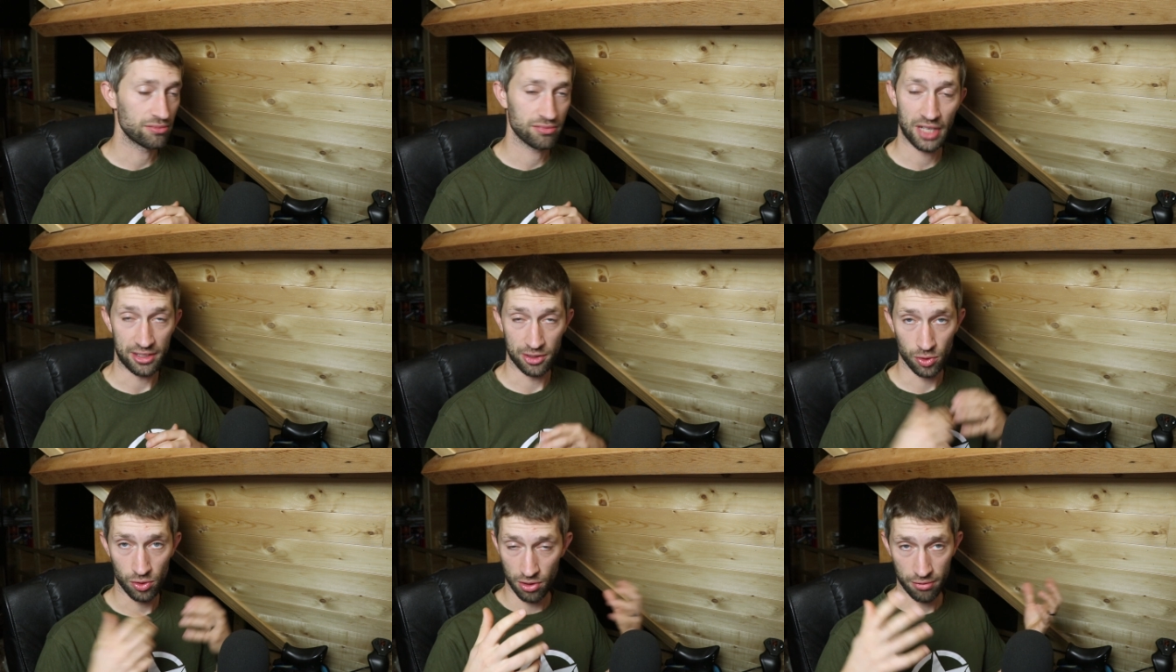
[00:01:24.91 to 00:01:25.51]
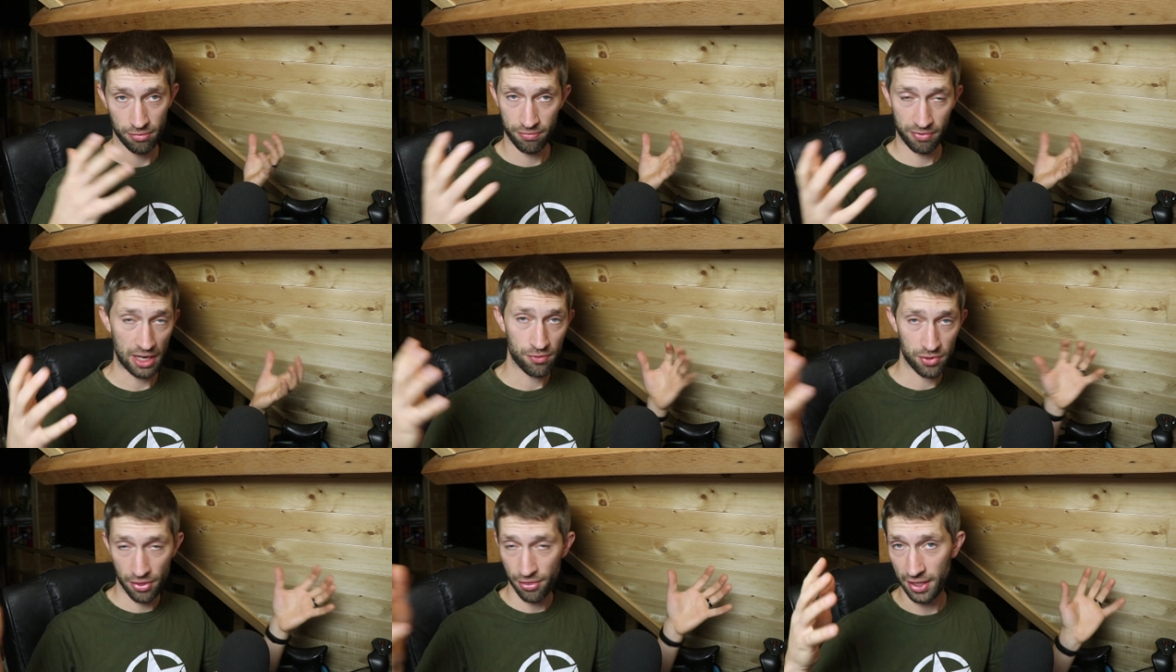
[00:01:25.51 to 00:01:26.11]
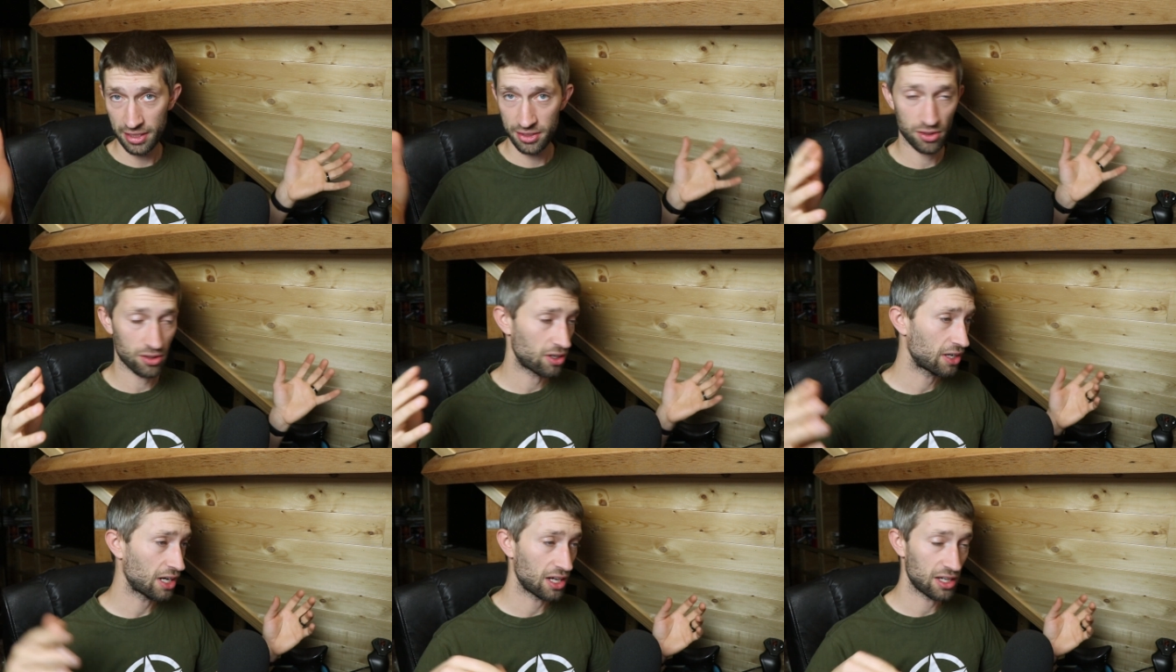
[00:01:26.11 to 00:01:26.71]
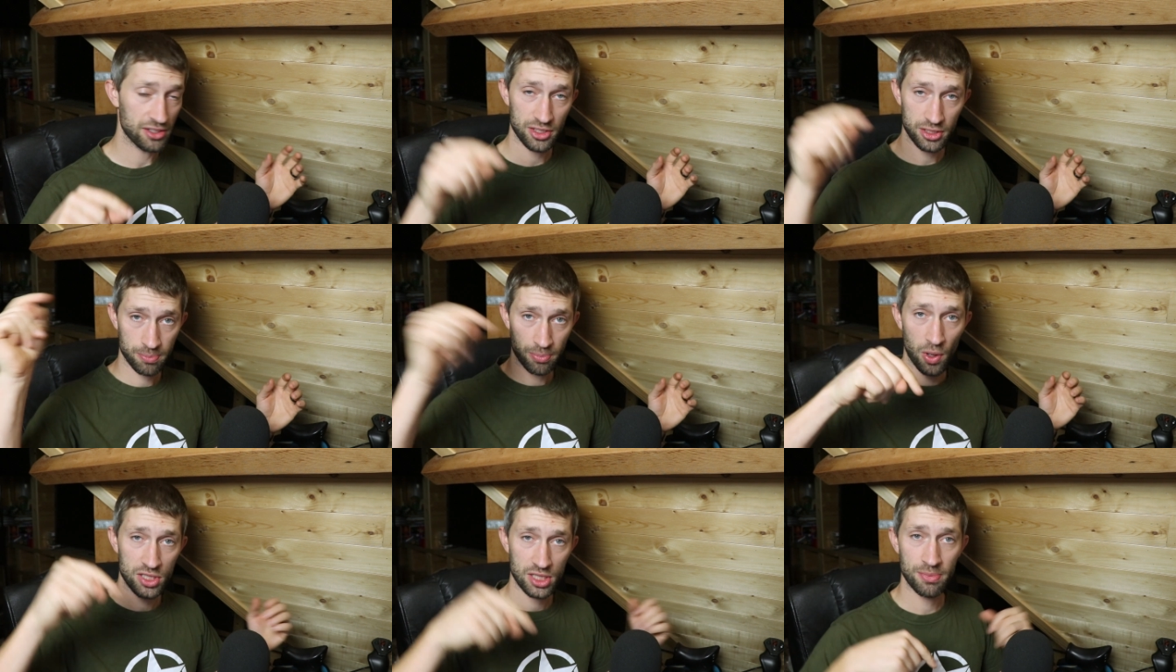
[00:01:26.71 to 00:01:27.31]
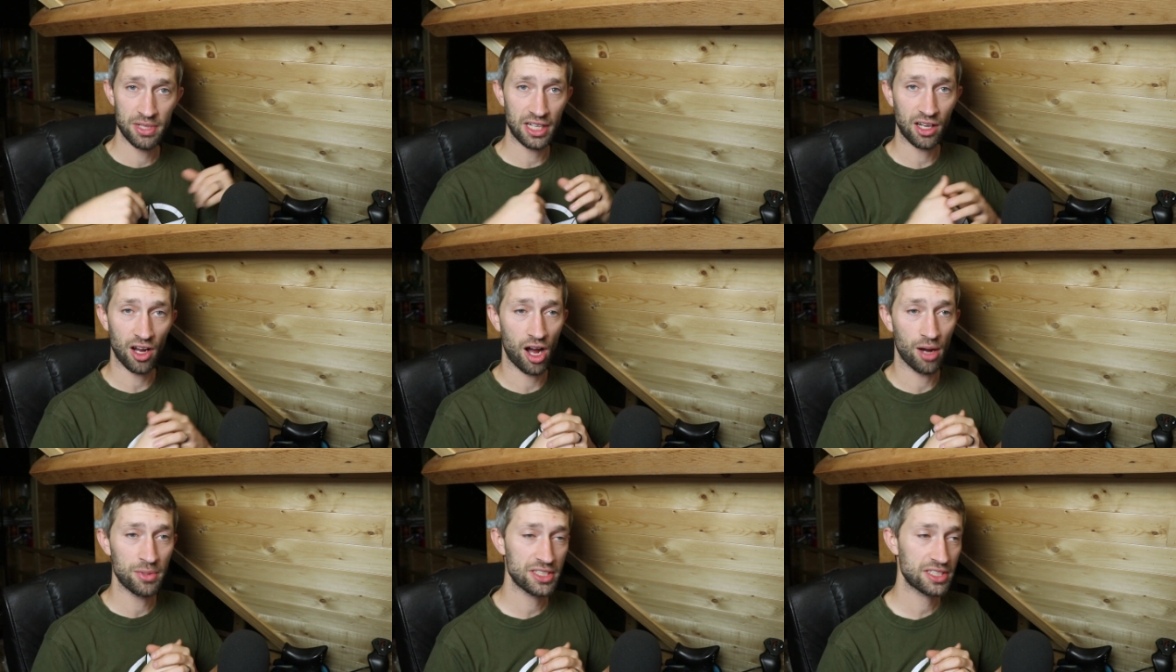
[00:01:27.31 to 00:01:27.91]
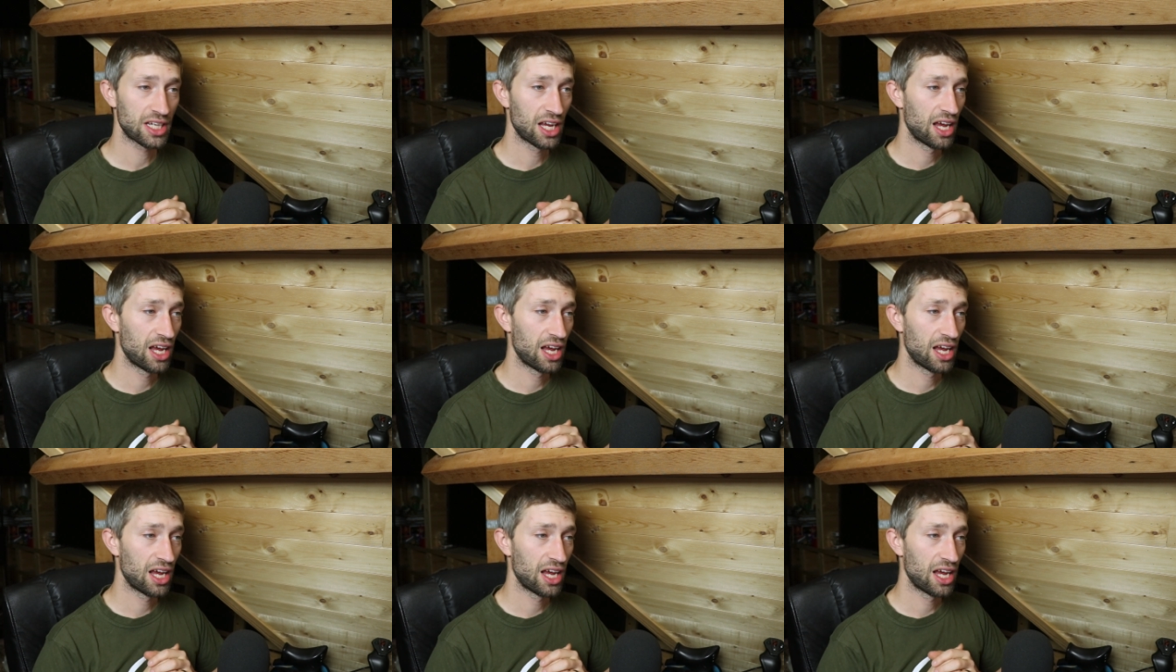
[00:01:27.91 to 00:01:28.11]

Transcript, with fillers: that your favorite things are uh, just post them in the comments